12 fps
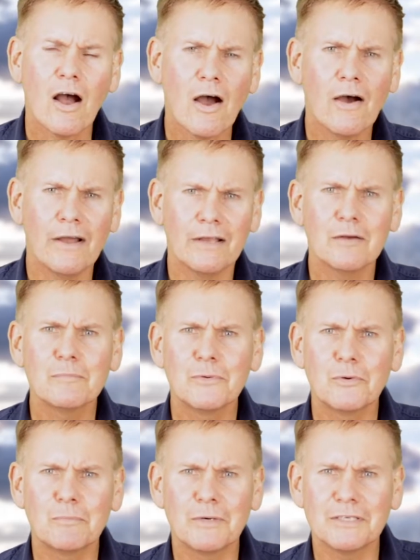Hi, I'm
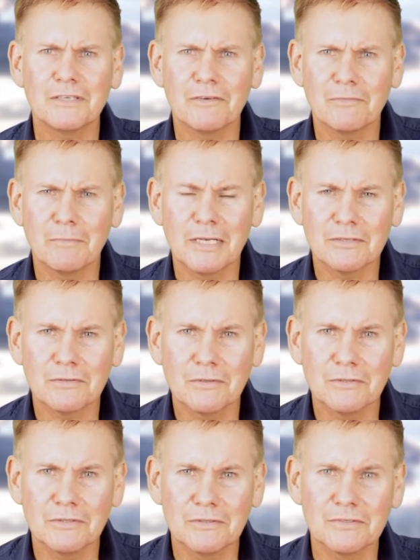Paul Pritchard from Ag
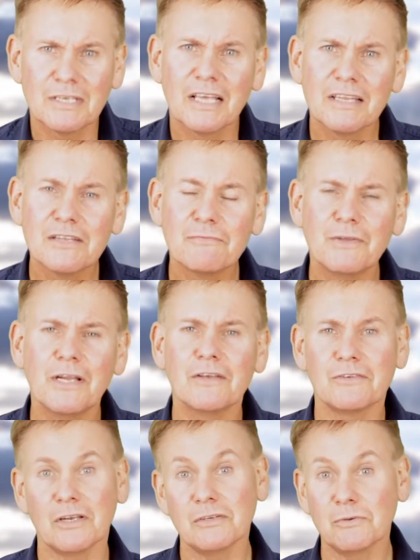Solutions, and this video is
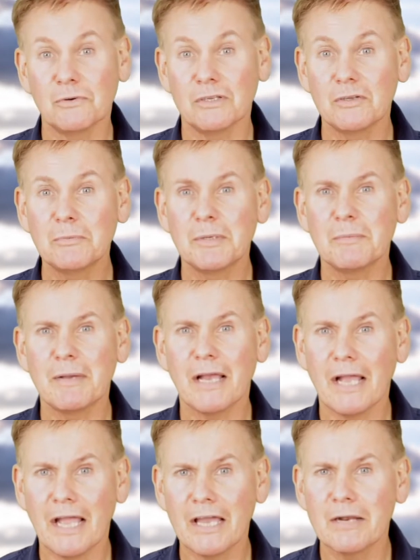going to talk a little bit about
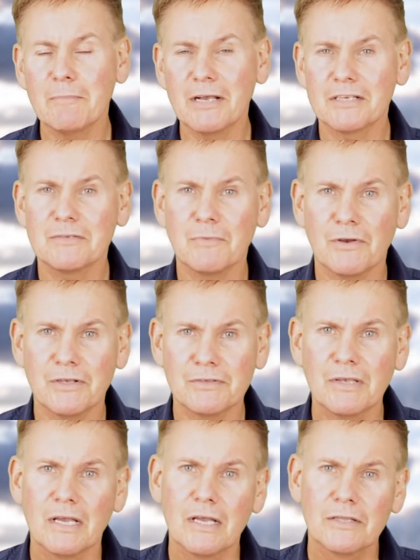how to maximise
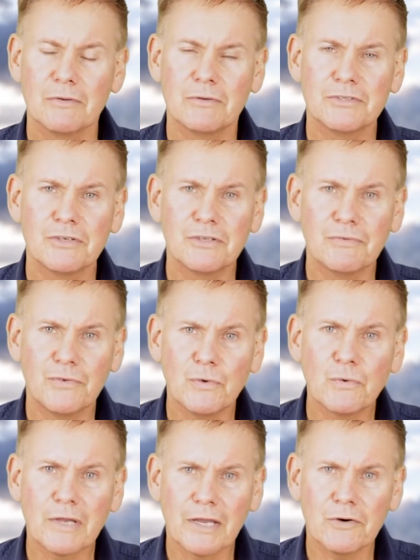the returns for
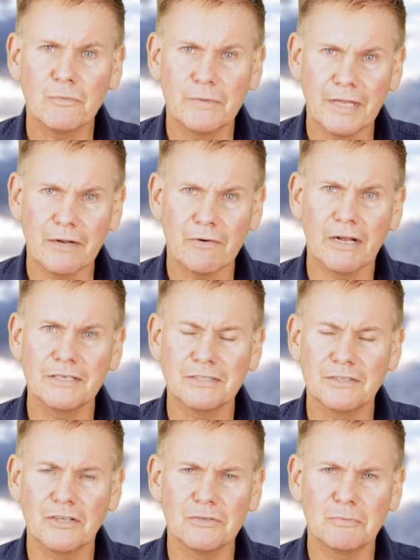your cattle when they're grazing
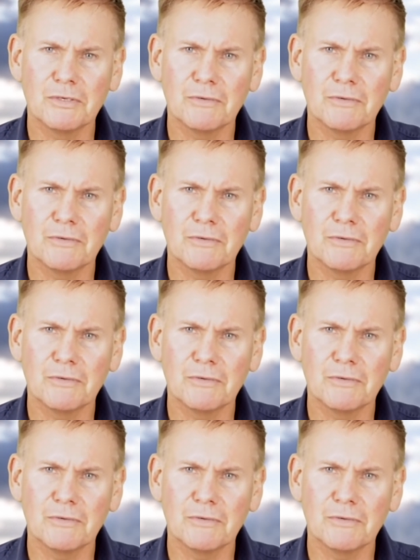those winter